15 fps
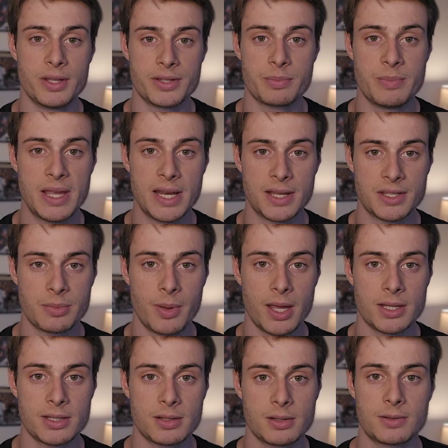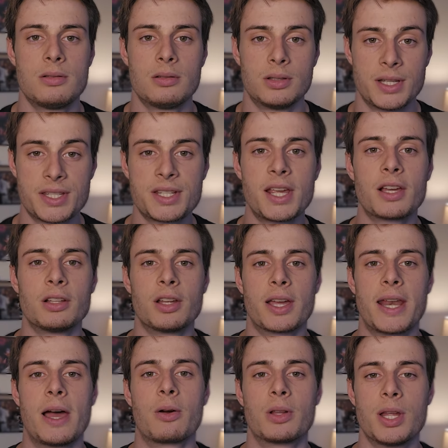this meaning space. Let's take a look
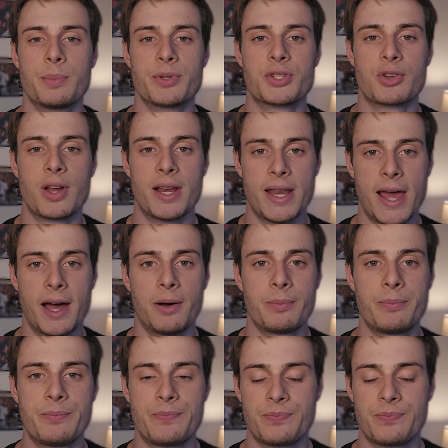at how CLIP is trained now.